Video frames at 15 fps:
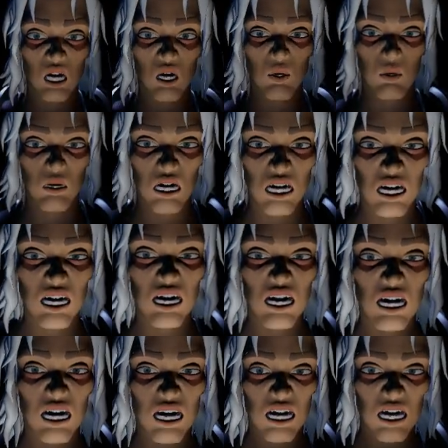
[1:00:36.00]
doesn't
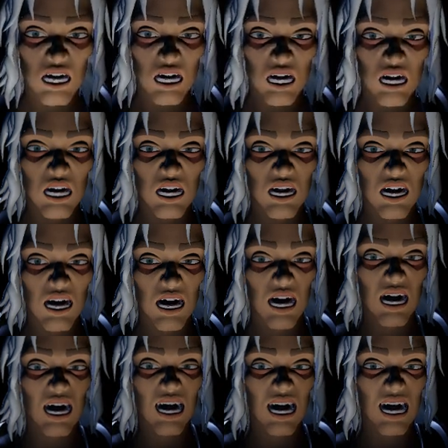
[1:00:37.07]
exist yet.
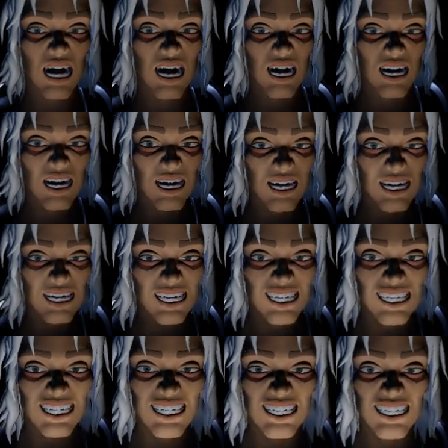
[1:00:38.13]
Because this is an early
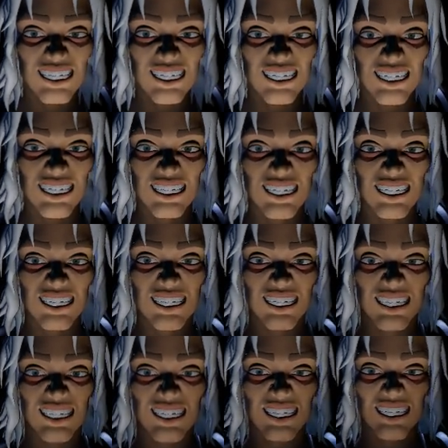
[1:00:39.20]
access game.
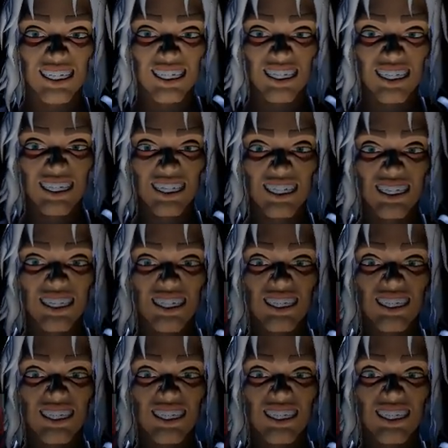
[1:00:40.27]
Like